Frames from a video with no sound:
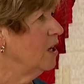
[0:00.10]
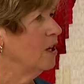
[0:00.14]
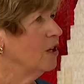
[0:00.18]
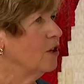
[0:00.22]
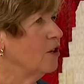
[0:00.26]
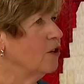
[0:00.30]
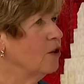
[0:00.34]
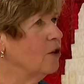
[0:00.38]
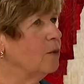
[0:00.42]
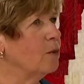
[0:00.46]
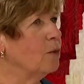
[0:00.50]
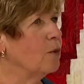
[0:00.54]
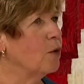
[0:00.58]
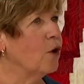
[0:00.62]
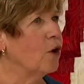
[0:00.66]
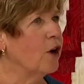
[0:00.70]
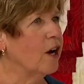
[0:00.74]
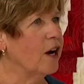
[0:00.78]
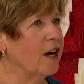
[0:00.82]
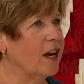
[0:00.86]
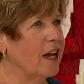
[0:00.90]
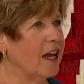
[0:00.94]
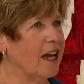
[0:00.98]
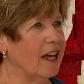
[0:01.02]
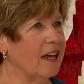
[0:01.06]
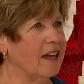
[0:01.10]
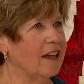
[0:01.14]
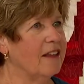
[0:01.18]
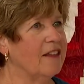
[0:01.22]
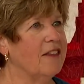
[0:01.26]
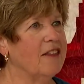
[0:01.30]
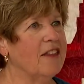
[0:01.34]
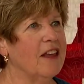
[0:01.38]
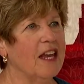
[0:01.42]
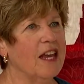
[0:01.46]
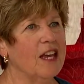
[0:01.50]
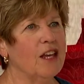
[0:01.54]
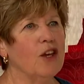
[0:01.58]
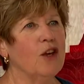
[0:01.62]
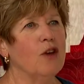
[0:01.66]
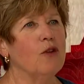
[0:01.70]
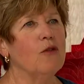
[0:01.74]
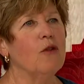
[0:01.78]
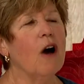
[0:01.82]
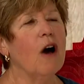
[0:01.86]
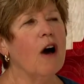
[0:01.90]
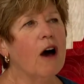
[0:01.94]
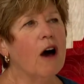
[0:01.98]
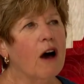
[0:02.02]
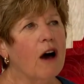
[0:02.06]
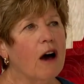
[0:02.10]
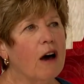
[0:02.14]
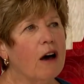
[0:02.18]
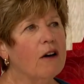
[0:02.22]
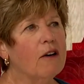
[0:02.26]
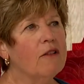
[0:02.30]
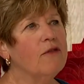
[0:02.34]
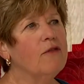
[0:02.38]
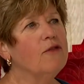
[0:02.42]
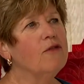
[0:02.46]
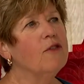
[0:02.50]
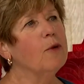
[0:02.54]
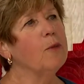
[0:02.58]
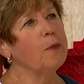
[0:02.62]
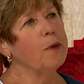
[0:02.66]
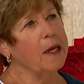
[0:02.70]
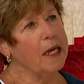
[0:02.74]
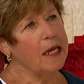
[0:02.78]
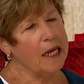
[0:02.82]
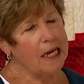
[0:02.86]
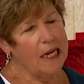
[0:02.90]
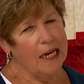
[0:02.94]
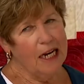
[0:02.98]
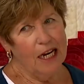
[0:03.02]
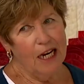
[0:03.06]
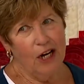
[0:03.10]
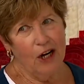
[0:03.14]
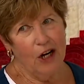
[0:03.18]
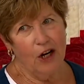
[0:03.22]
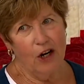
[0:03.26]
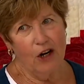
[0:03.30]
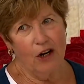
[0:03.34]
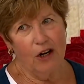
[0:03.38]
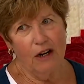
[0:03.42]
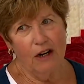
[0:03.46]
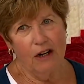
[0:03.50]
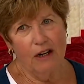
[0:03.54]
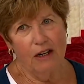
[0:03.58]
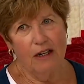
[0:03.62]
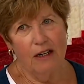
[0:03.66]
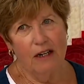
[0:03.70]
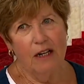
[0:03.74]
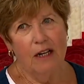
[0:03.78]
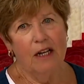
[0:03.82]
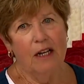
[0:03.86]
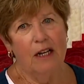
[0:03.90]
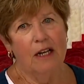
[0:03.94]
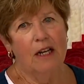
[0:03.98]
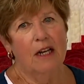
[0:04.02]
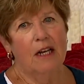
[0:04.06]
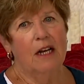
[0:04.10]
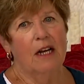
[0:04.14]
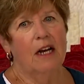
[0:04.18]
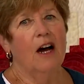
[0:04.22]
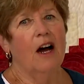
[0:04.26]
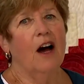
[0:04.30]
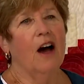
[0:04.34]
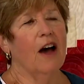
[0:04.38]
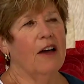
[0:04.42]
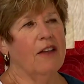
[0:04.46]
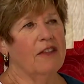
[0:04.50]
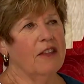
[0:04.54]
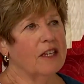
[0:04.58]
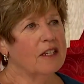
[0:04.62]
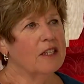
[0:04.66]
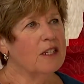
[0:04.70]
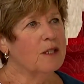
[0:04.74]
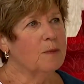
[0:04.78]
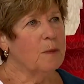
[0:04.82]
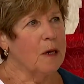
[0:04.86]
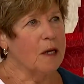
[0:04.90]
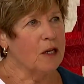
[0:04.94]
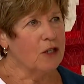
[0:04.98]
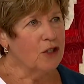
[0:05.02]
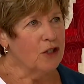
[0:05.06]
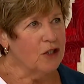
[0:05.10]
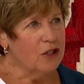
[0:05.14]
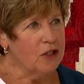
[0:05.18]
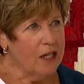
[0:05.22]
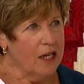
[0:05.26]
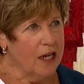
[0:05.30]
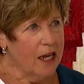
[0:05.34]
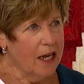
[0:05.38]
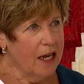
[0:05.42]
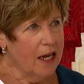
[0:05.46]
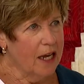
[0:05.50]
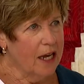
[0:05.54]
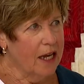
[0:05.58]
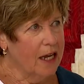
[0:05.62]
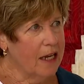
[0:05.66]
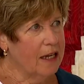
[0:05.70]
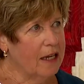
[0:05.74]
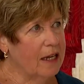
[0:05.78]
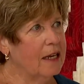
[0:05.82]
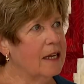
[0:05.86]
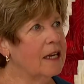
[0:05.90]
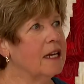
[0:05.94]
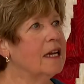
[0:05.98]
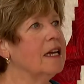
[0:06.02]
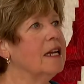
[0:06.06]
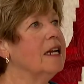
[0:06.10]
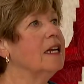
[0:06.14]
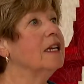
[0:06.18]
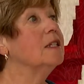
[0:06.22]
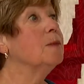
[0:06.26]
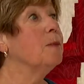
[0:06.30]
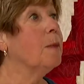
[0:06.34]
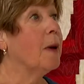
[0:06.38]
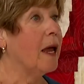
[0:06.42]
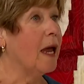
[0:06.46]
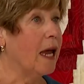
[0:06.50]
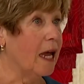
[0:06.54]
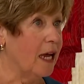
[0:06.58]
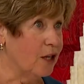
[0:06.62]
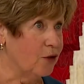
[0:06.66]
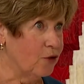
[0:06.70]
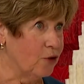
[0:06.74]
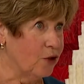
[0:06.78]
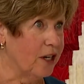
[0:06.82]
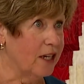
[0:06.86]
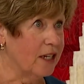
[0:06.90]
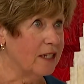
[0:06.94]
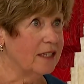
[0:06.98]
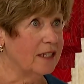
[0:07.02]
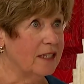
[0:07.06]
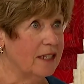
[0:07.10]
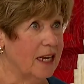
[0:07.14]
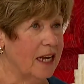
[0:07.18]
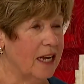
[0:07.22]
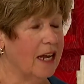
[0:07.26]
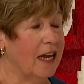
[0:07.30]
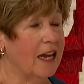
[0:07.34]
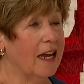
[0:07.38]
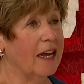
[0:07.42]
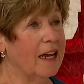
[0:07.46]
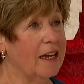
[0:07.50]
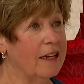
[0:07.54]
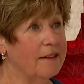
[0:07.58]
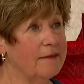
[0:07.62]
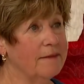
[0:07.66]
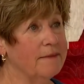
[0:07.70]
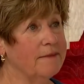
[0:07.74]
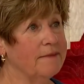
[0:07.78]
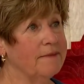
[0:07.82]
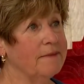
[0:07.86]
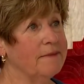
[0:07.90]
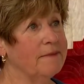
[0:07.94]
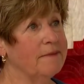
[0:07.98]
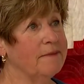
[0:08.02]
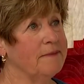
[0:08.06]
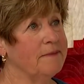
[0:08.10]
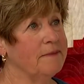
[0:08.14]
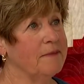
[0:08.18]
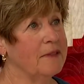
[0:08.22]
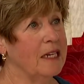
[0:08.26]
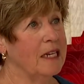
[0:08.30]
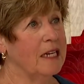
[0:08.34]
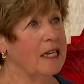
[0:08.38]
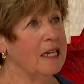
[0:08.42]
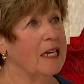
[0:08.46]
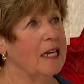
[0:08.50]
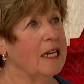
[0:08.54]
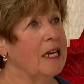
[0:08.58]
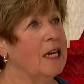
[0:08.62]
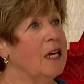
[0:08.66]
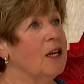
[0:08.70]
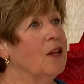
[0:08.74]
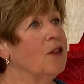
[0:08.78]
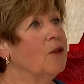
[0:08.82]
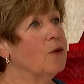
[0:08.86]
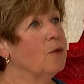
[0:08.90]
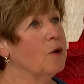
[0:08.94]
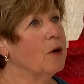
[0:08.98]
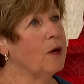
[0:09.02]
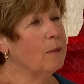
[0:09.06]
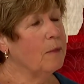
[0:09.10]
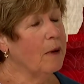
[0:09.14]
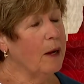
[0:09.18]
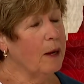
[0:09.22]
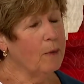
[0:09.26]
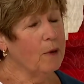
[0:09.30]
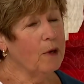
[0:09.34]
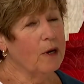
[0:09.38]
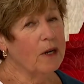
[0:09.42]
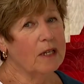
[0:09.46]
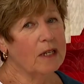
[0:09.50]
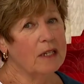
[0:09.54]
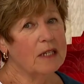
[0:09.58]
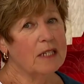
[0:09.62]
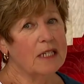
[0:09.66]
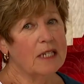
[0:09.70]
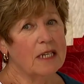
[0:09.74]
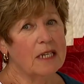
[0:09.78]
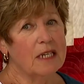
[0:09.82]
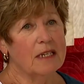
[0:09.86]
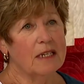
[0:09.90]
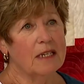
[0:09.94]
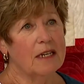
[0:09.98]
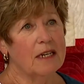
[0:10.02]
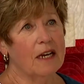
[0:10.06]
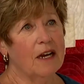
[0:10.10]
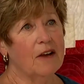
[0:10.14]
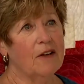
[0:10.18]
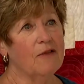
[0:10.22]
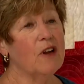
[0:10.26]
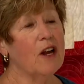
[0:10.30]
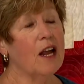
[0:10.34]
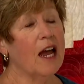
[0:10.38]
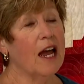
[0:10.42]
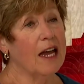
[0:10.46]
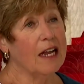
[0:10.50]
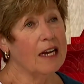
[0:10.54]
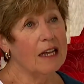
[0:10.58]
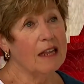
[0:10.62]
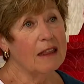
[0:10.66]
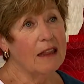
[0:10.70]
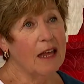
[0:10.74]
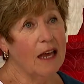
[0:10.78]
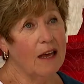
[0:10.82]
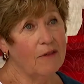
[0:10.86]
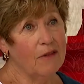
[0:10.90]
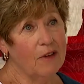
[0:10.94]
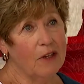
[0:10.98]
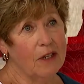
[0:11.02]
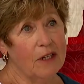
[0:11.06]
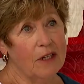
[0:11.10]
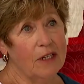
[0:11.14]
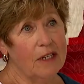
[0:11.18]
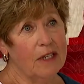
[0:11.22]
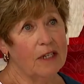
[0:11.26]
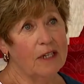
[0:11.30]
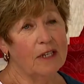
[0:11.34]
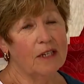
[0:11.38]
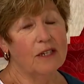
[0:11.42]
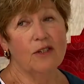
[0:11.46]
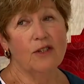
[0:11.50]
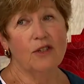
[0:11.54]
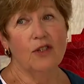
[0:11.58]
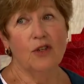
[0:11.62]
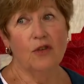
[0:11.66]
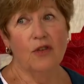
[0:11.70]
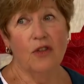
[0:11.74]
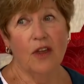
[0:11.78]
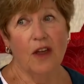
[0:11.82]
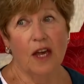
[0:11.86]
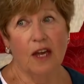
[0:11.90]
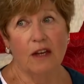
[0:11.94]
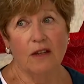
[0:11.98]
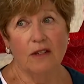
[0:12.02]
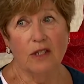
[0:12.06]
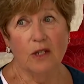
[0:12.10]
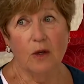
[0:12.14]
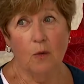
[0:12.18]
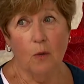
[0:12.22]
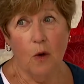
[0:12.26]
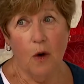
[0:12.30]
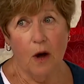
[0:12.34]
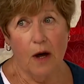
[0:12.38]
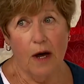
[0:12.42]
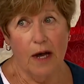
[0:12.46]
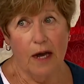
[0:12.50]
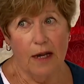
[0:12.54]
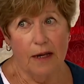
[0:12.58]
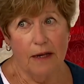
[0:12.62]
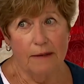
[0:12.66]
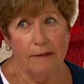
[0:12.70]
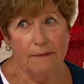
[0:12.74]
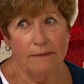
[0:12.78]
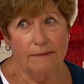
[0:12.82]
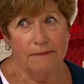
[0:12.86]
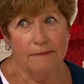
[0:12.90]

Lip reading: Good morning. Thank you all for being here on this special day. It is Patriots Day, the remembrance of 9/11, 2001.